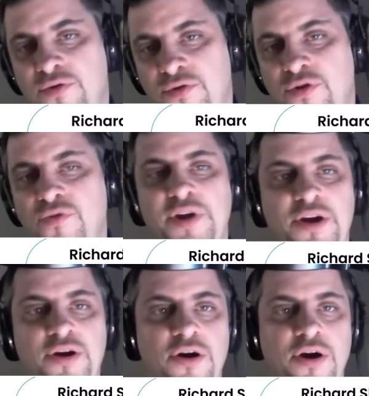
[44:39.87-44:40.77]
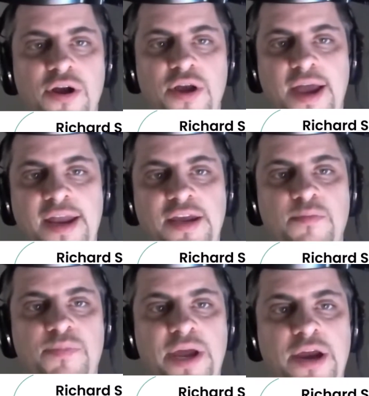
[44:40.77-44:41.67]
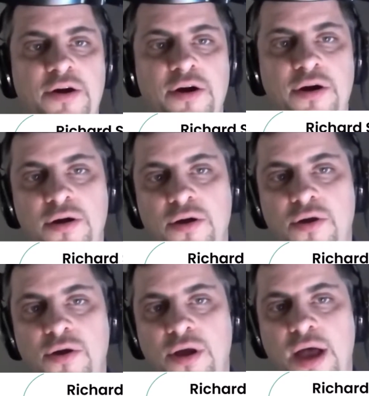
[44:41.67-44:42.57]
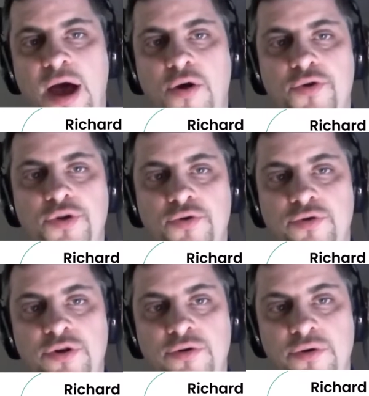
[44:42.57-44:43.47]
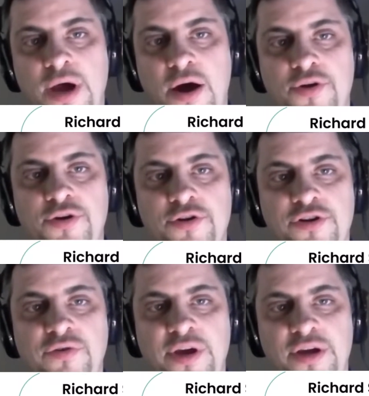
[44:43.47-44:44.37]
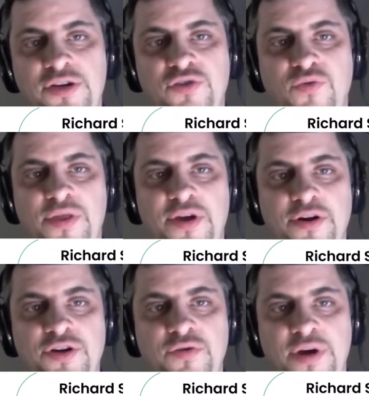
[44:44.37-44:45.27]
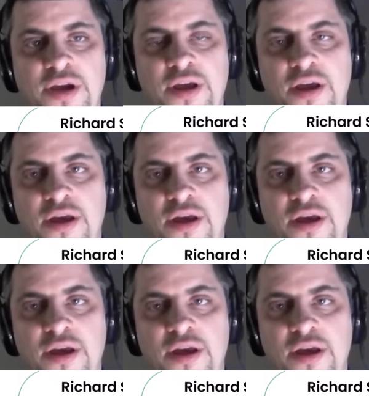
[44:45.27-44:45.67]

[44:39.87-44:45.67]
career, and compare how you're doing to what they're doing,